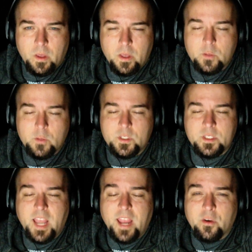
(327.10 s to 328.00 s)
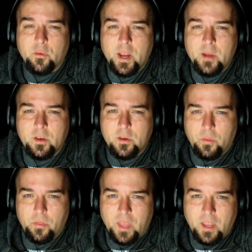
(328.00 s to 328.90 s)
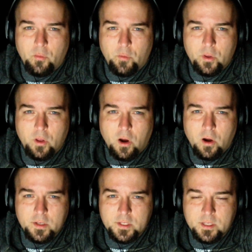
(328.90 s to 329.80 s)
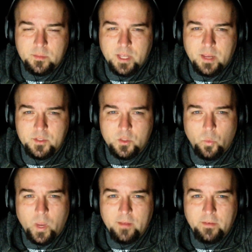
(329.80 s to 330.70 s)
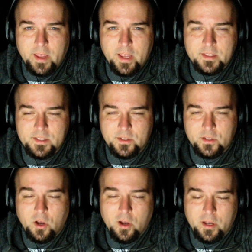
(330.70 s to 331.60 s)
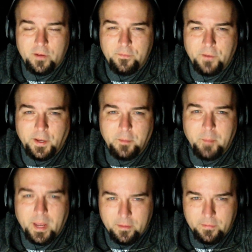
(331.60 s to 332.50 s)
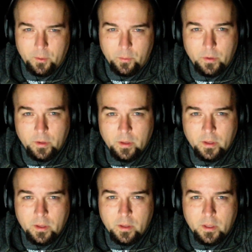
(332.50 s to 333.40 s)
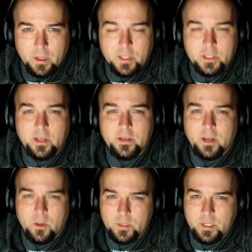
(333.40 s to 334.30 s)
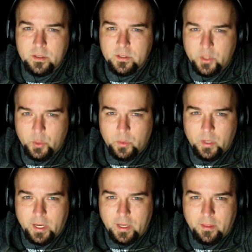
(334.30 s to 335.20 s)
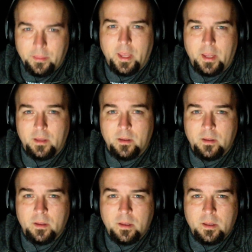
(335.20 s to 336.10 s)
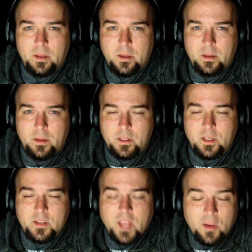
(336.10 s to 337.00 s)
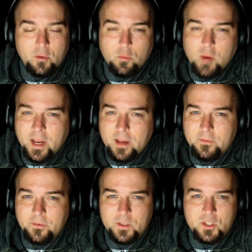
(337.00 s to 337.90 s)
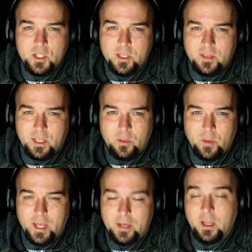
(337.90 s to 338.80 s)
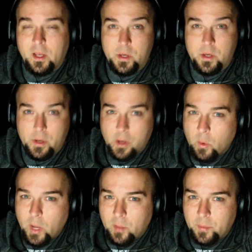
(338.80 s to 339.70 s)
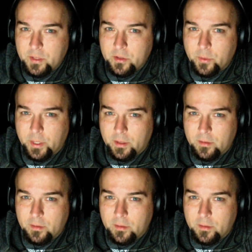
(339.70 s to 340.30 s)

You stand around and you think real hard, and sometimes you wave hands and talk on a fucking megaphone. You don't do anything. You take credit for the shit that you had no help in doing.